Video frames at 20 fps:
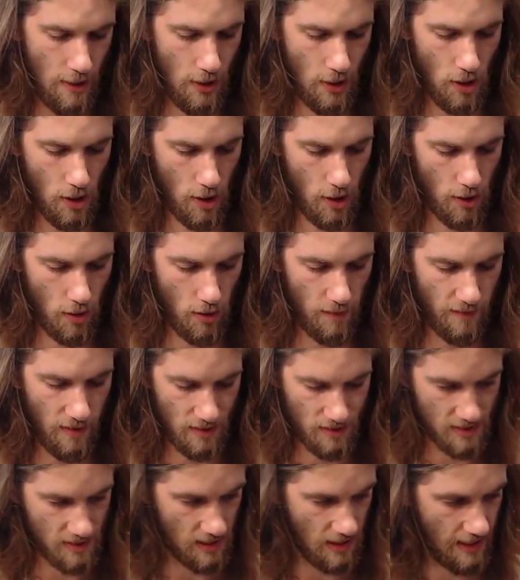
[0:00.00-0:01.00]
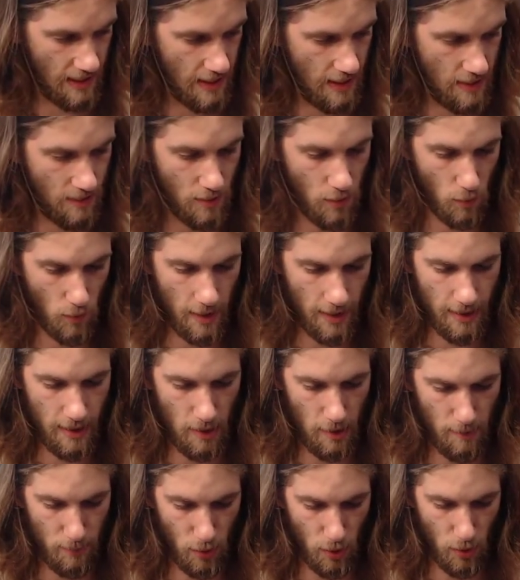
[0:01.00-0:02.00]
you got, obviously, the
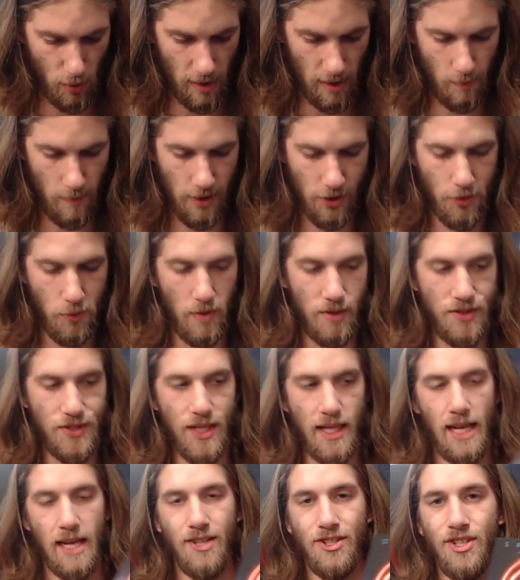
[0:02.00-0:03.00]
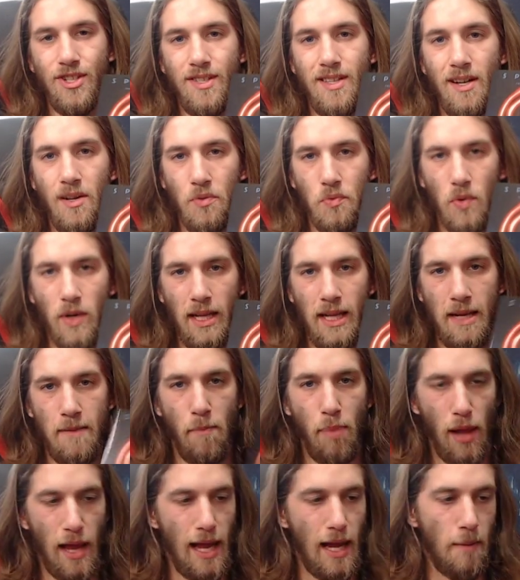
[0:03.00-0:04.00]
regular Blu-ray, which once again is just a really
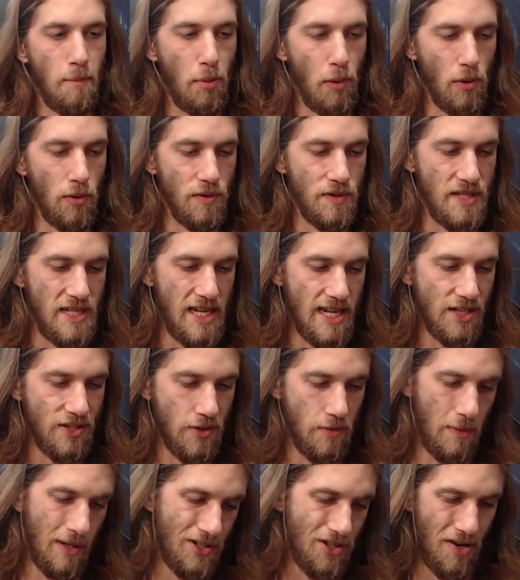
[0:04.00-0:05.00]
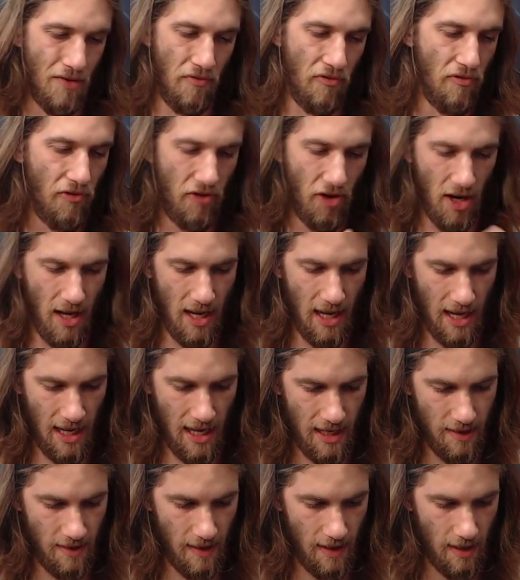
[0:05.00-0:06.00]
bland blue disc, which I fucking
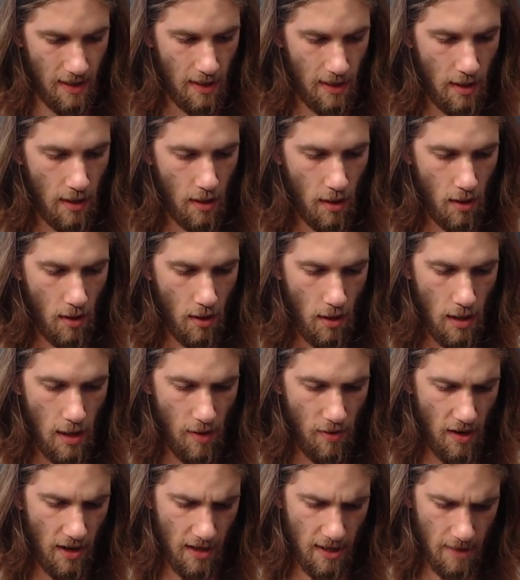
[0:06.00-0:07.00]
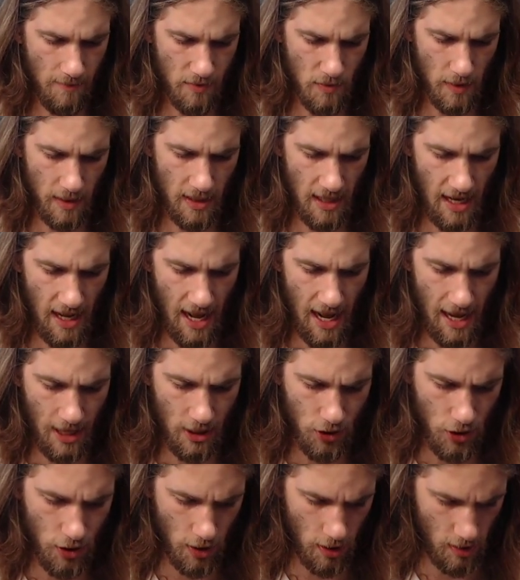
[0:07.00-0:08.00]
hate that. And then it comes with an
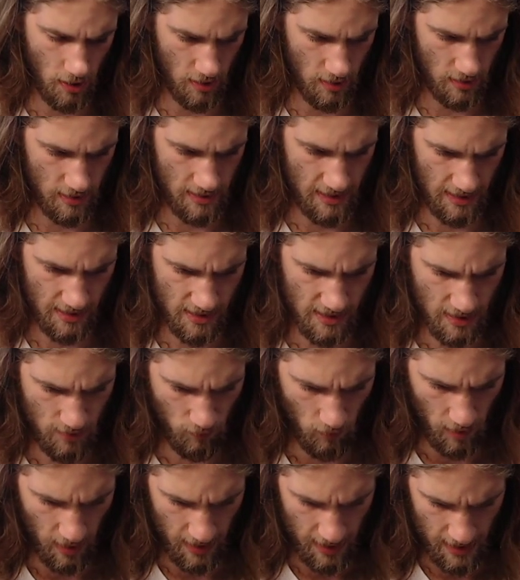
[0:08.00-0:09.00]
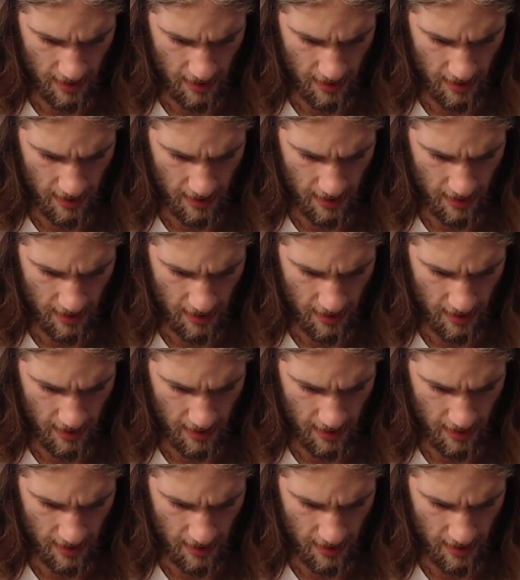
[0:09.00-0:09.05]
extra disc right